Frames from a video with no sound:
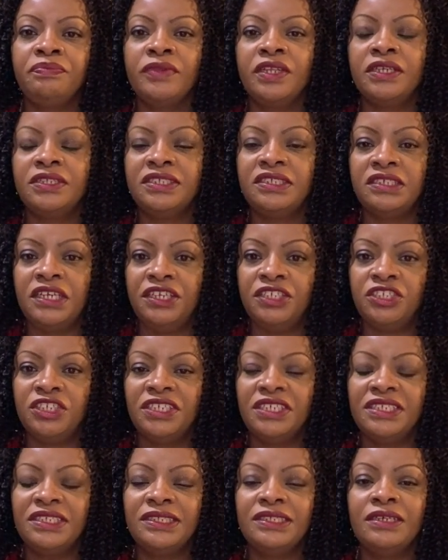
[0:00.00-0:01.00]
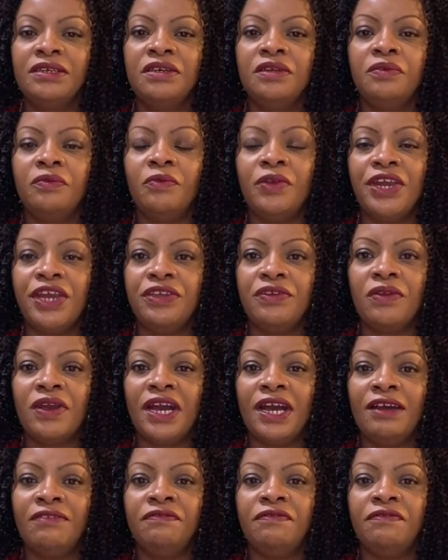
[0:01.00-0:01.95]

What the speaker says: stages where you have